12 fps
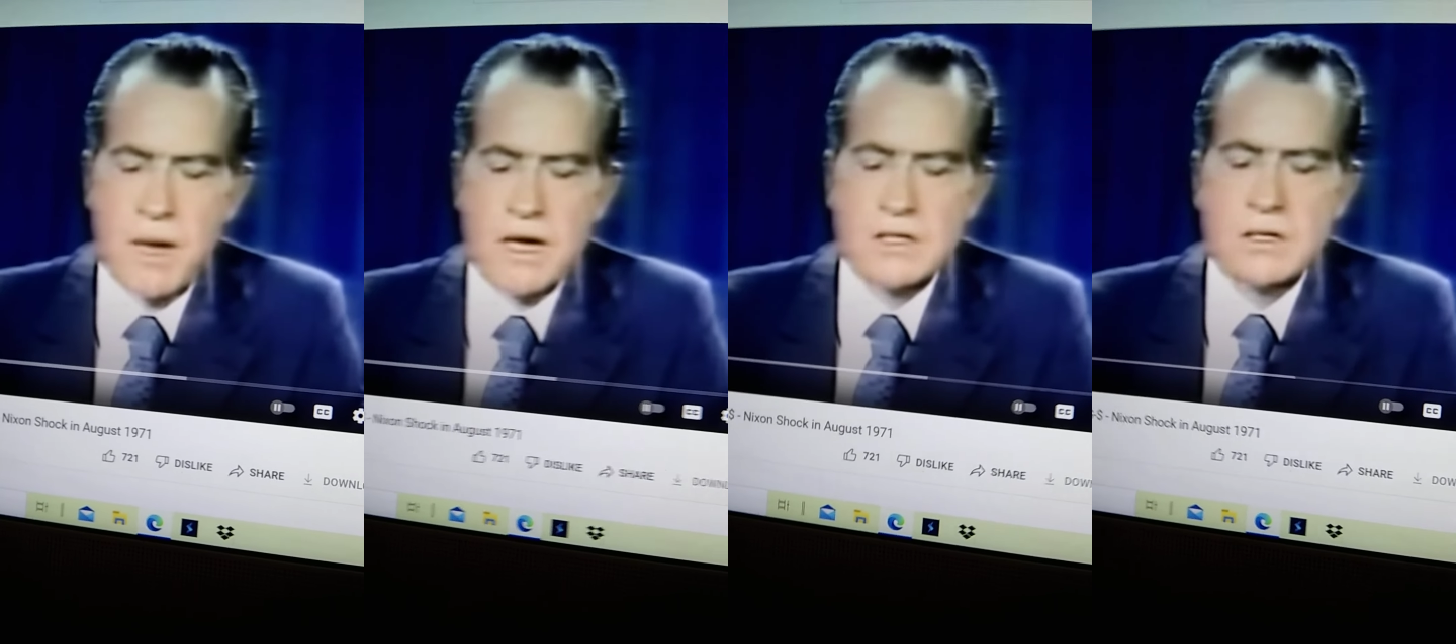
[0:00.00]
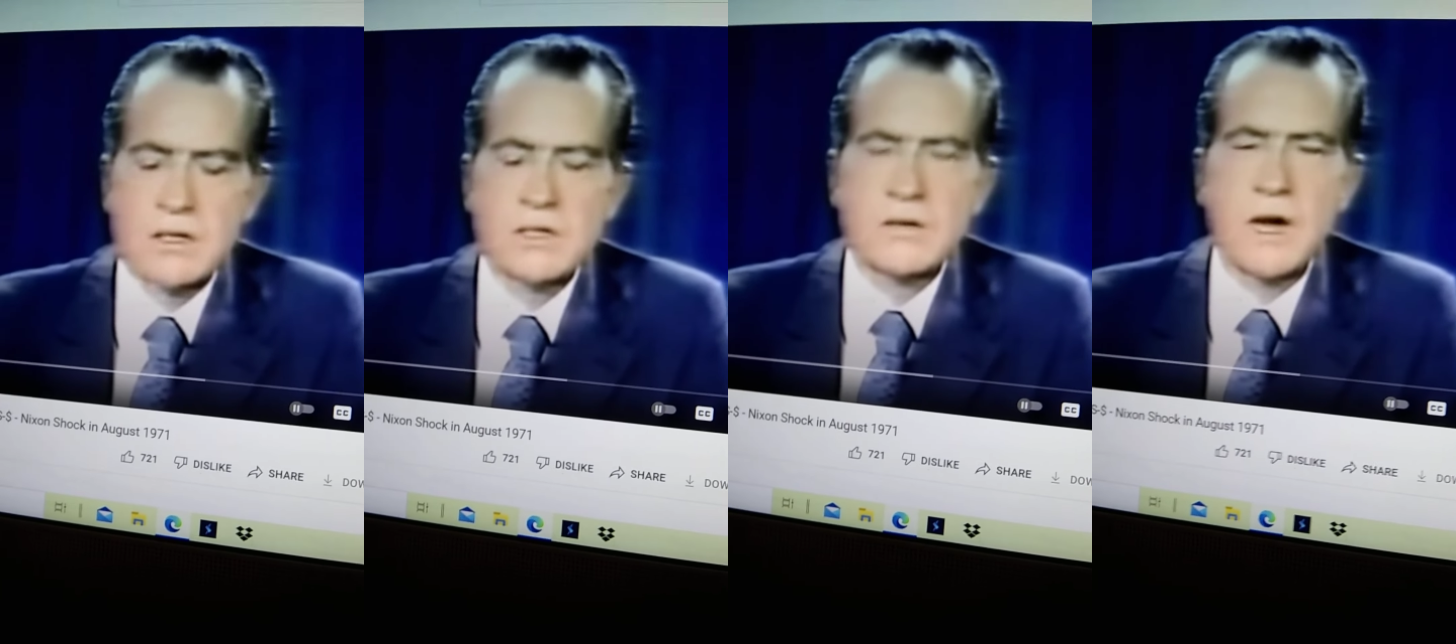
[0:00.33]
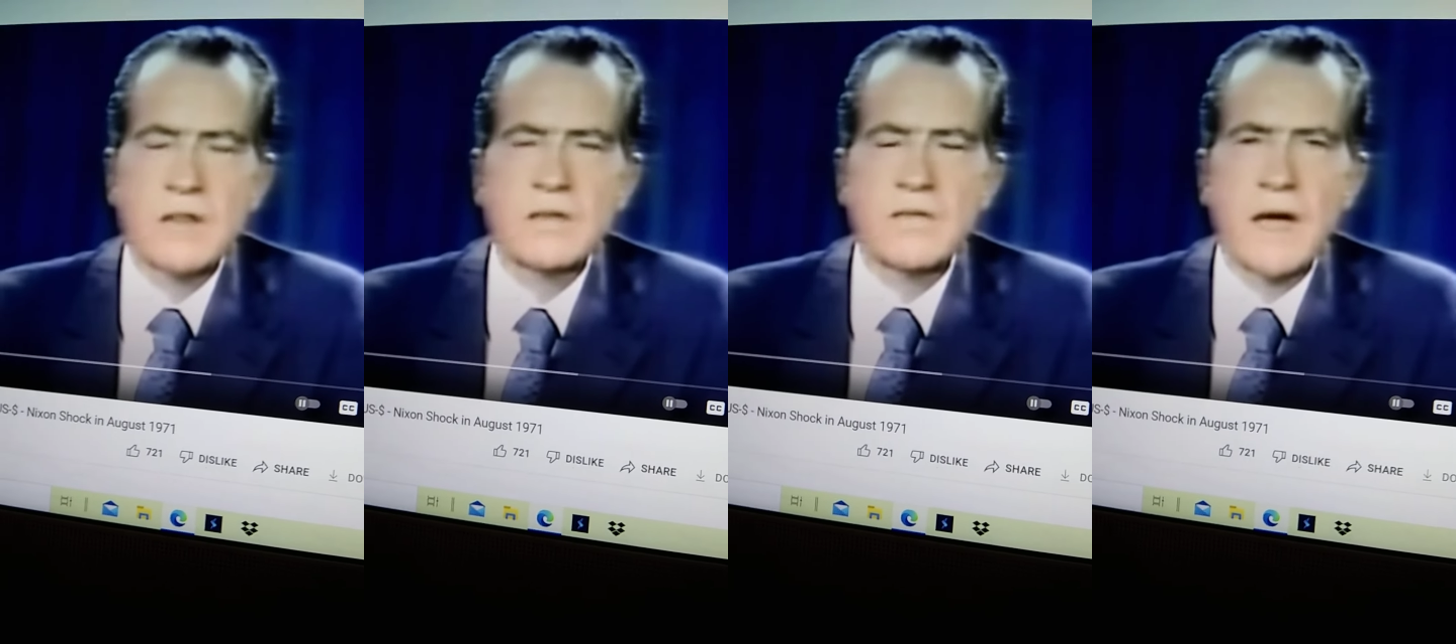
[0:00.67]
based on the
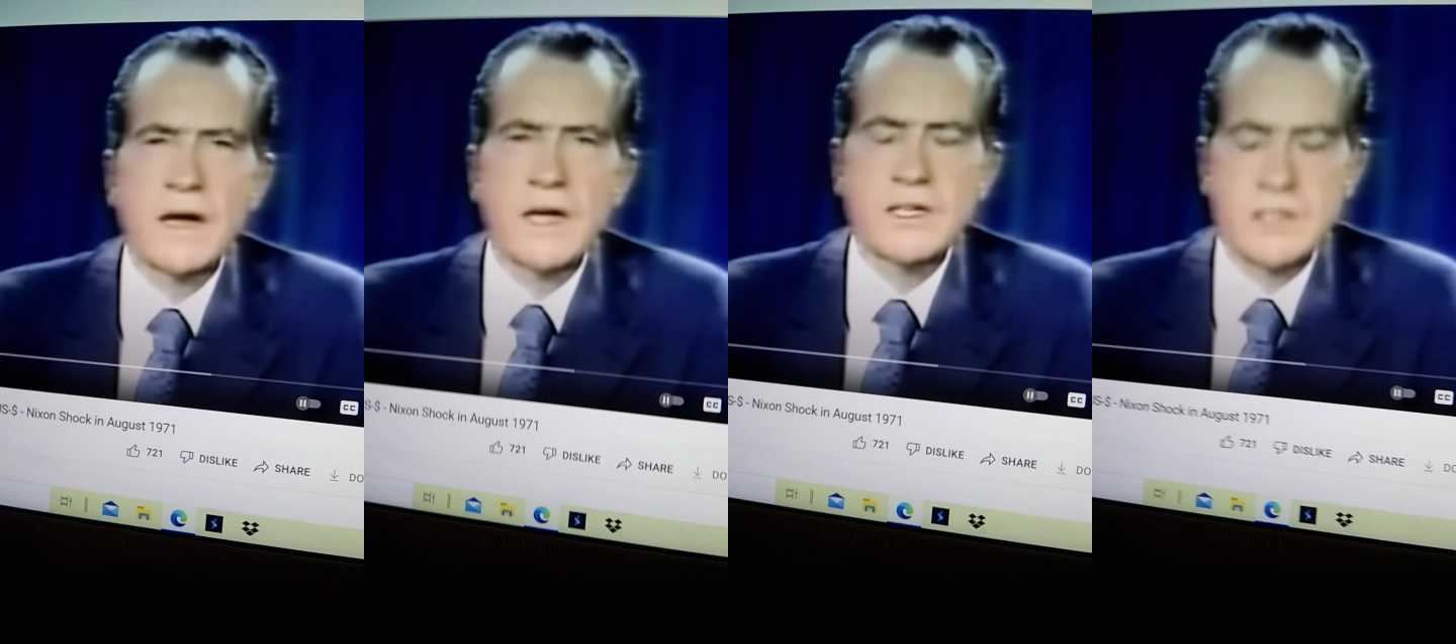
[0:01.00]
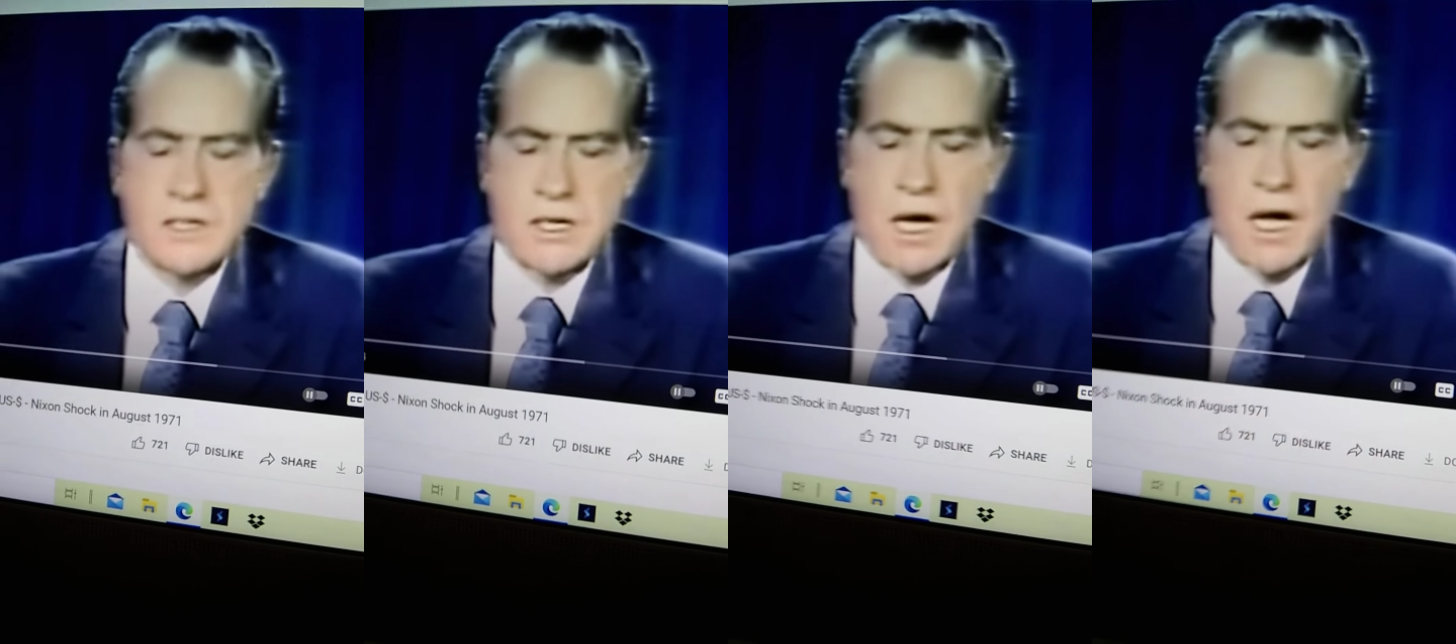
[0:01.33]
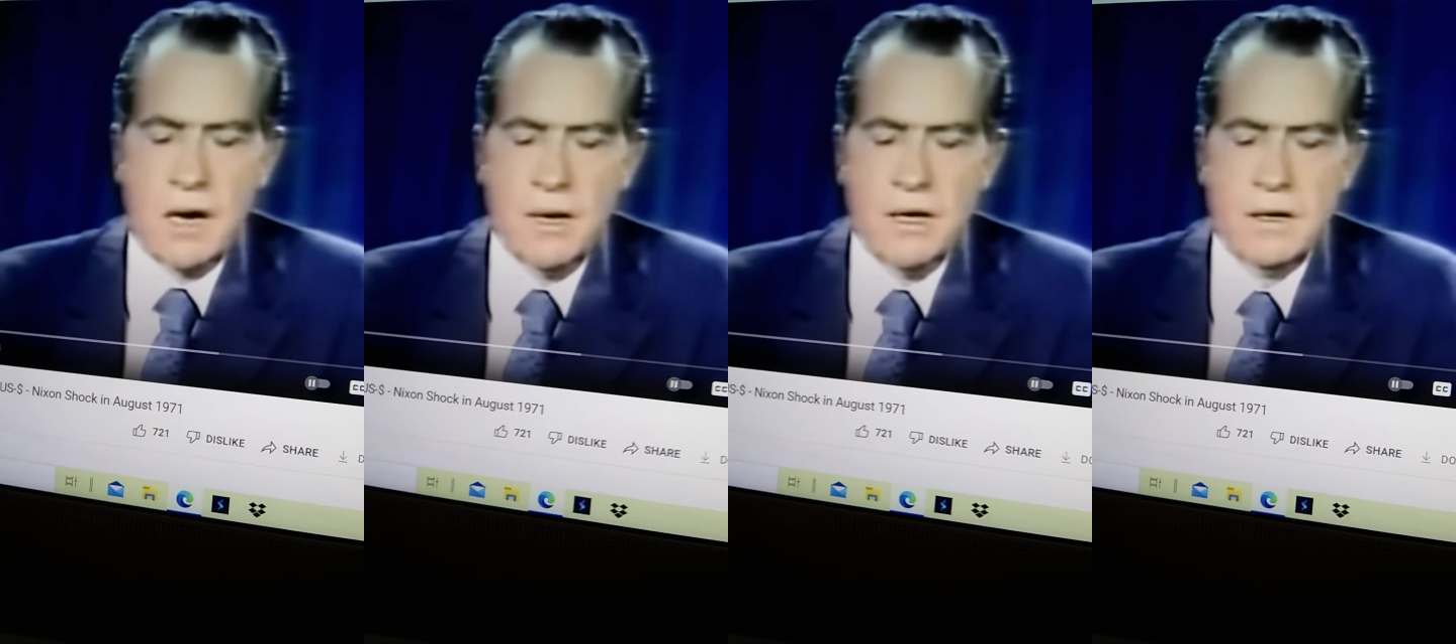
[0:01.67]
strength of that nation's
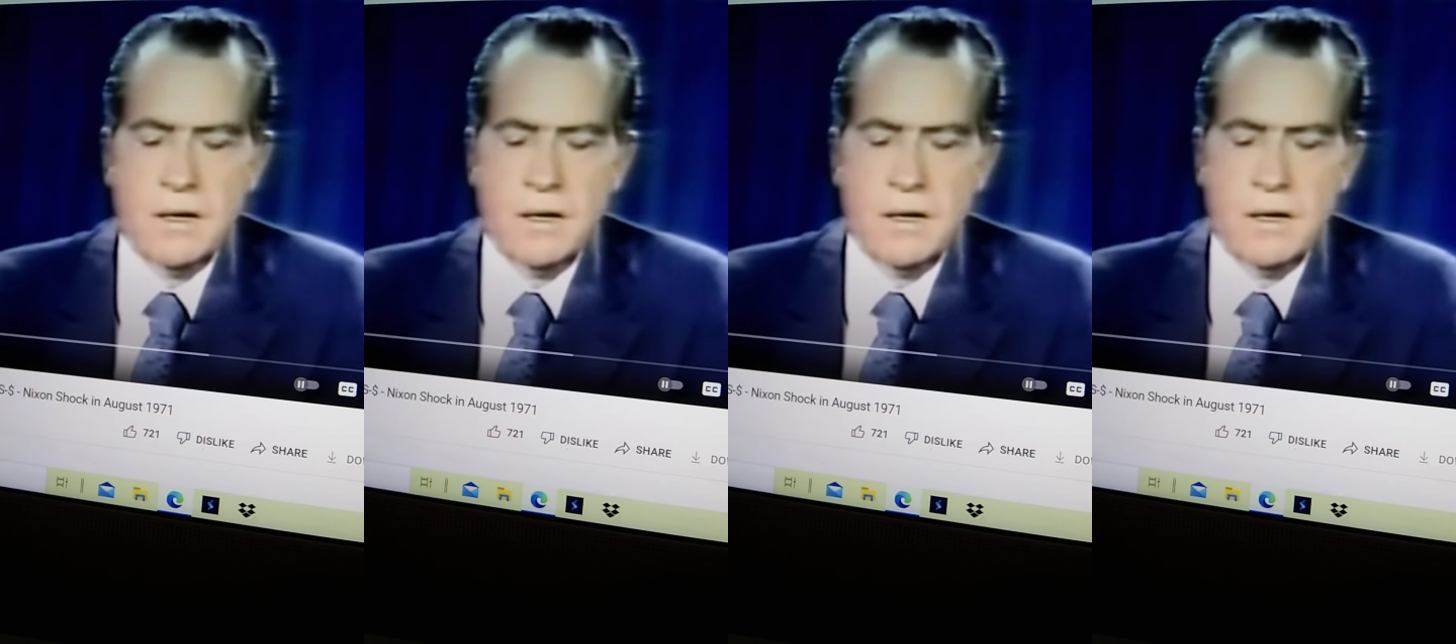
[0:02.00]
economy.